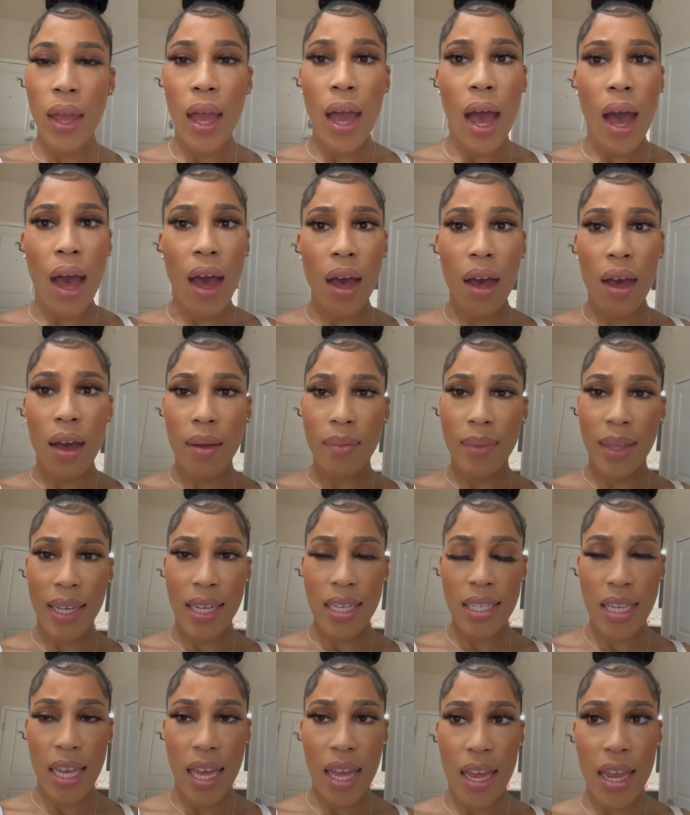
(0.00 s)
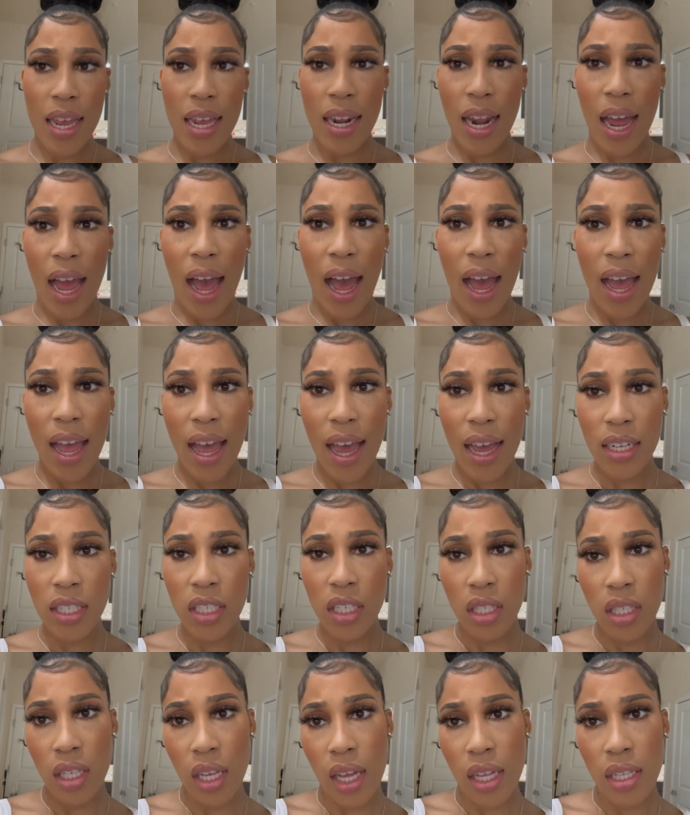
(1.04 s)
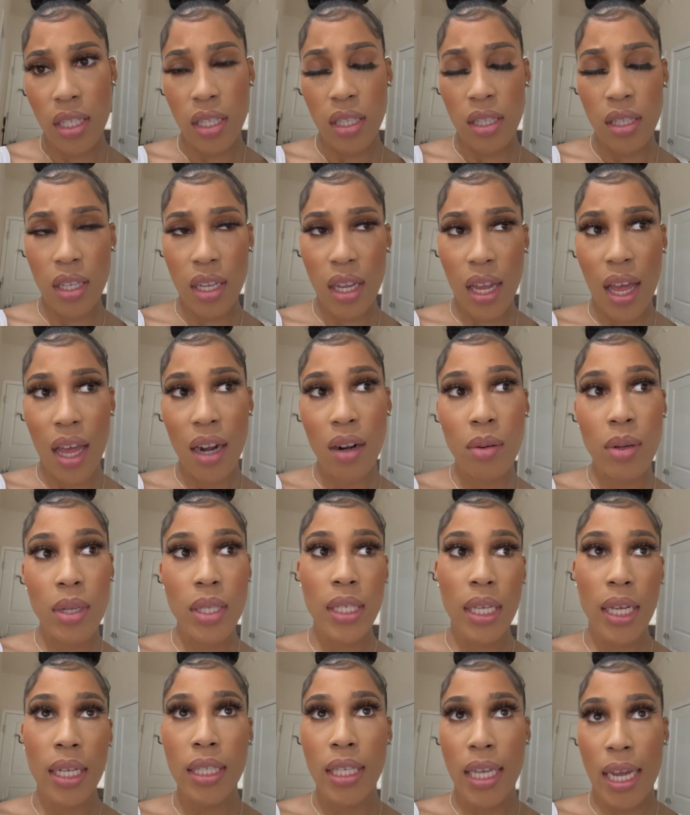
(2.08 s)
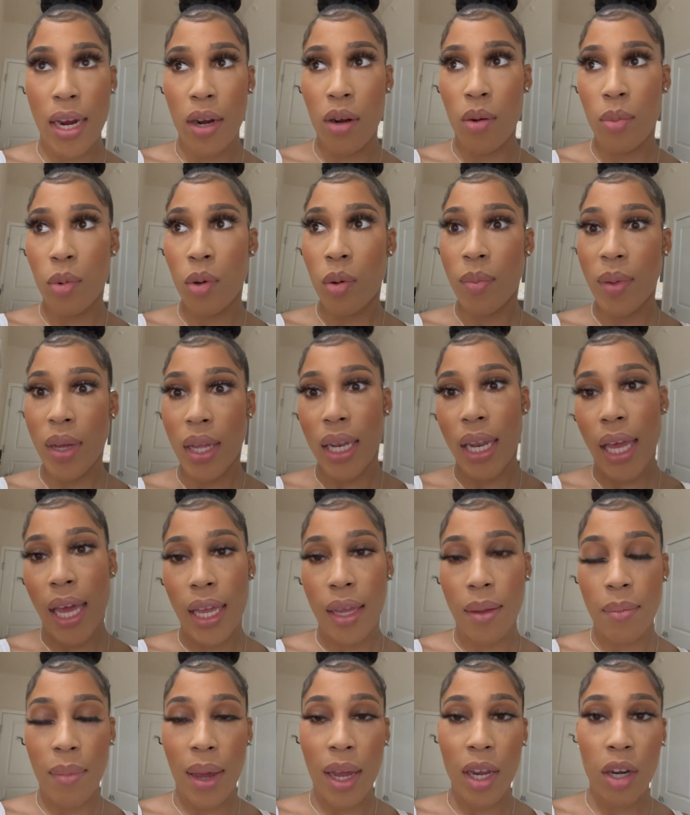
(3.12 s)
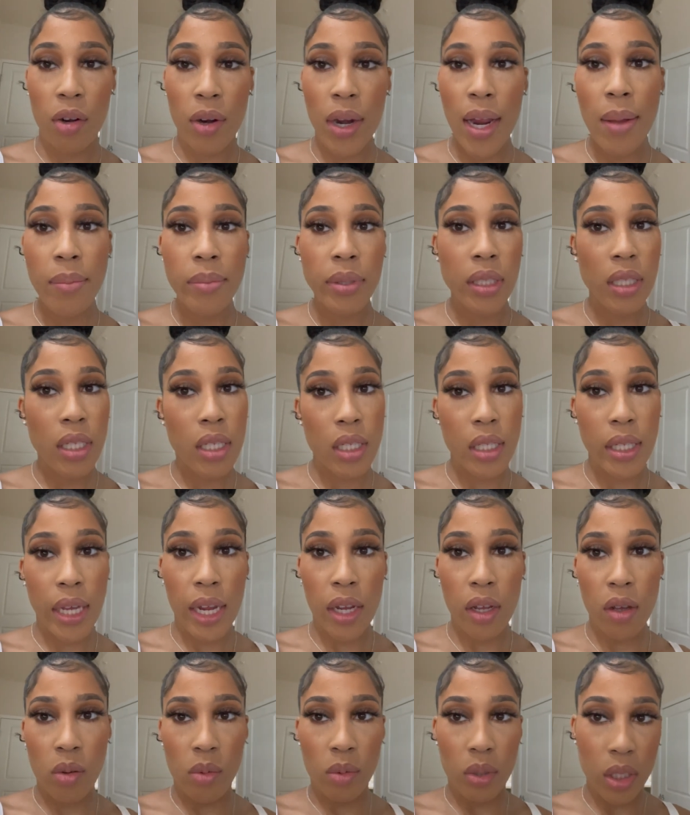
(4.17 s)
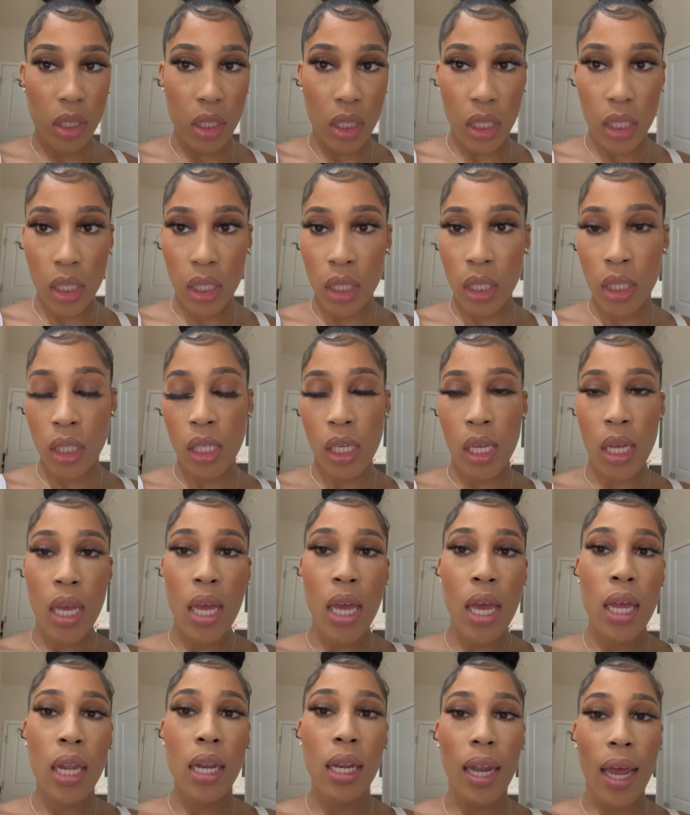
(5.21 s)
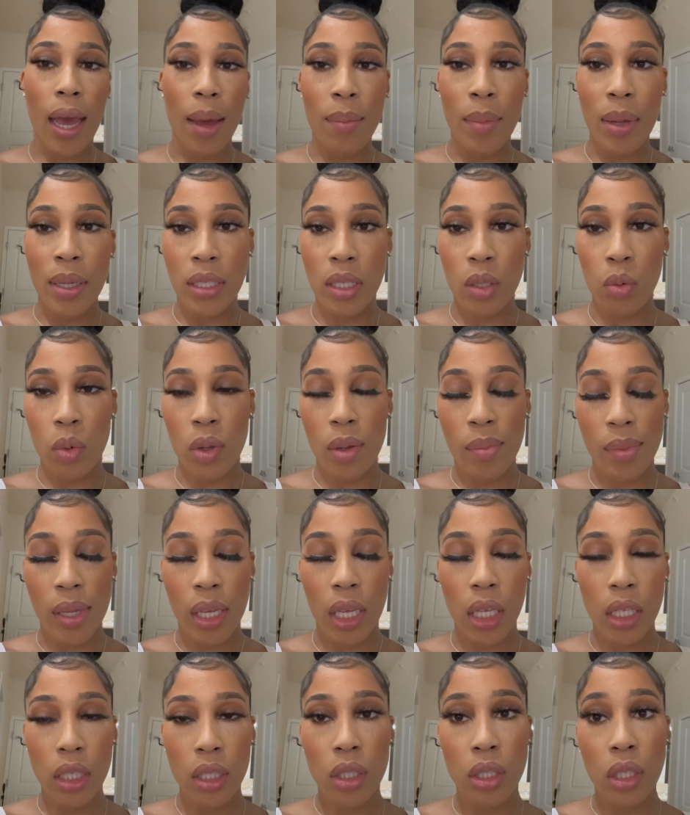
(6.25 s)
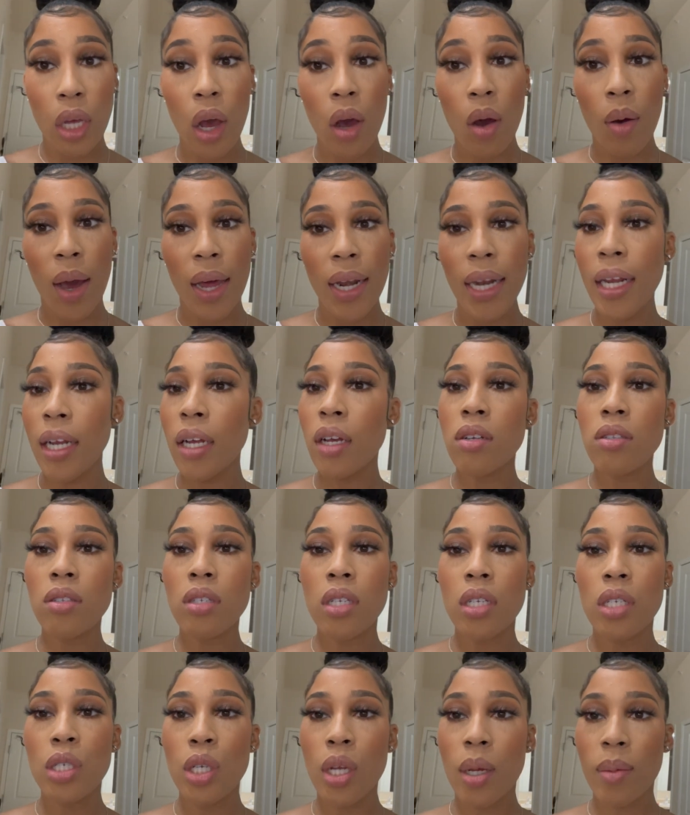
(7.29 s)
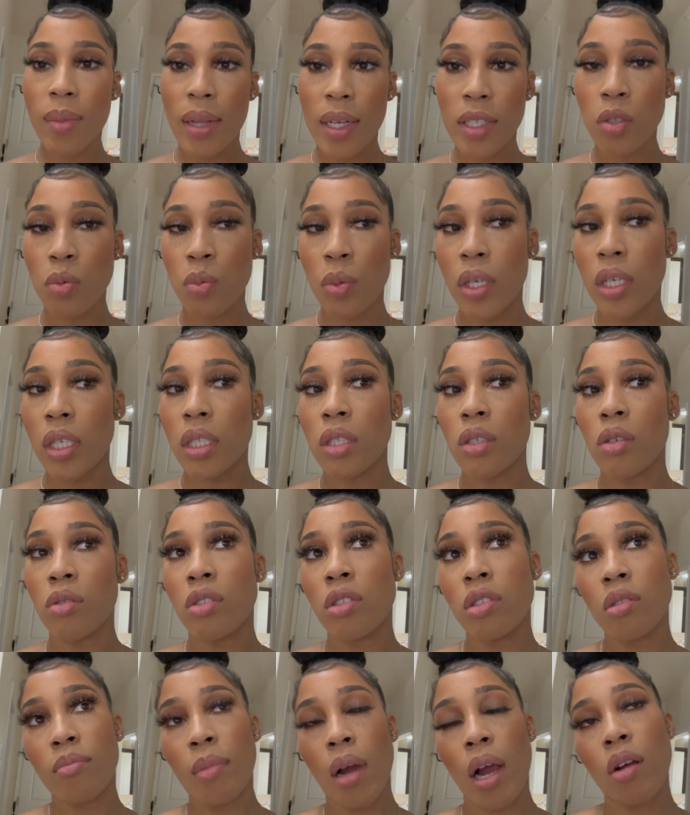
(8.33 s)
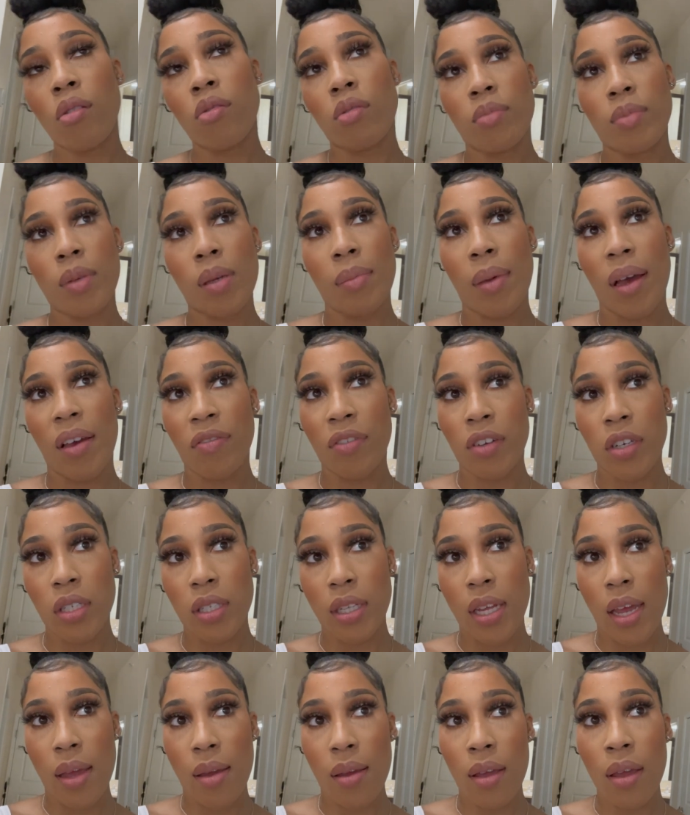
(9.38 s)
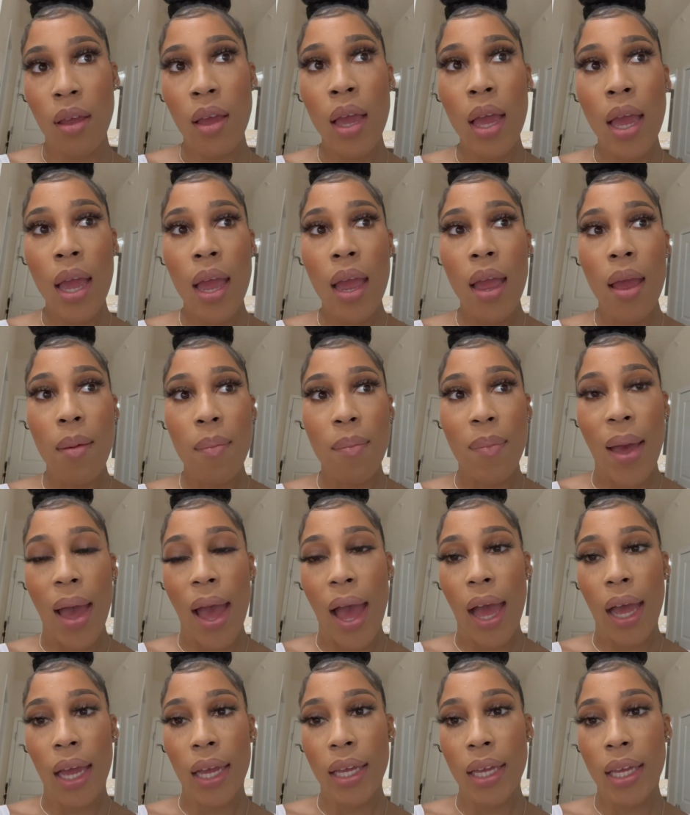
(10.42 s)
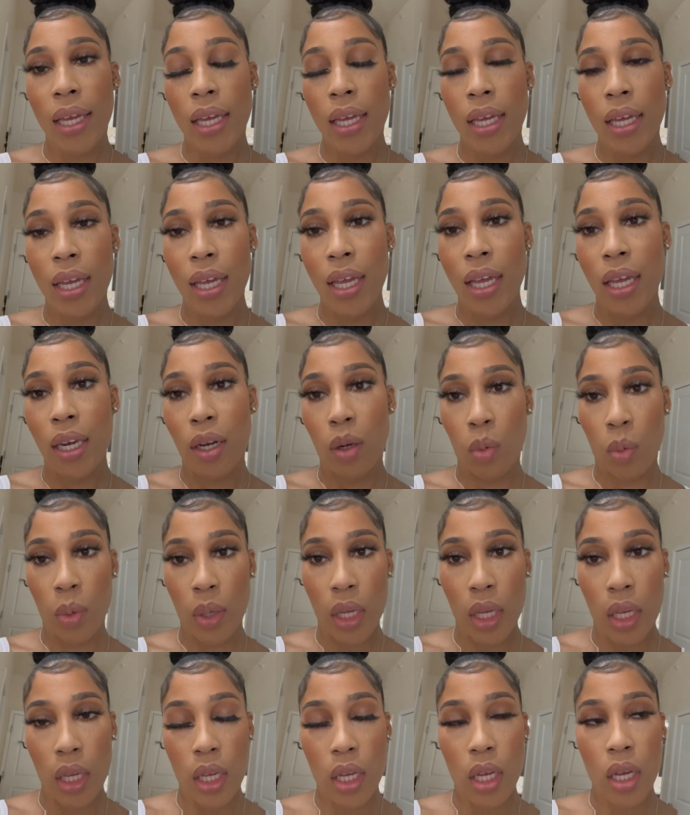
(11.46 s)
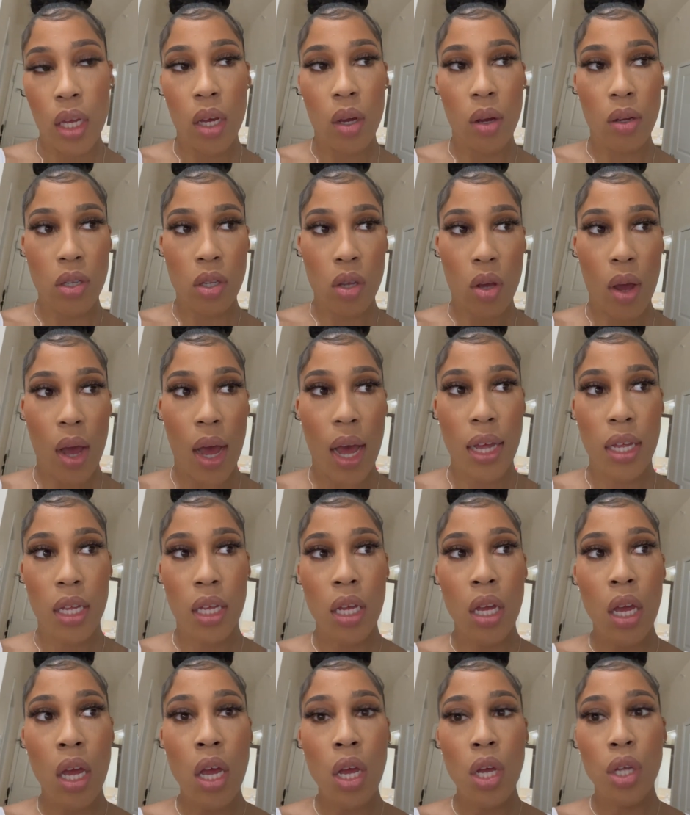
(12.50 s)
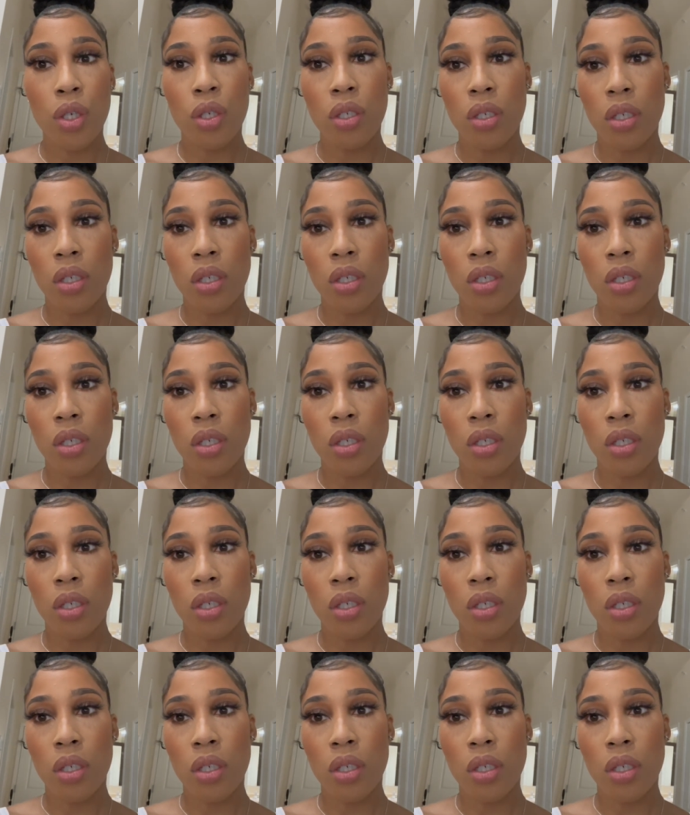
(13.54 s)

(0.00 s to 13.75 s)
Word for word: Um, like I said, I had just a, I don't want to say terrible, but like my cramps this cycle were just not messing with me. So I didn't go to the gym last week. So tomorrow will be my first day back in a week. So I do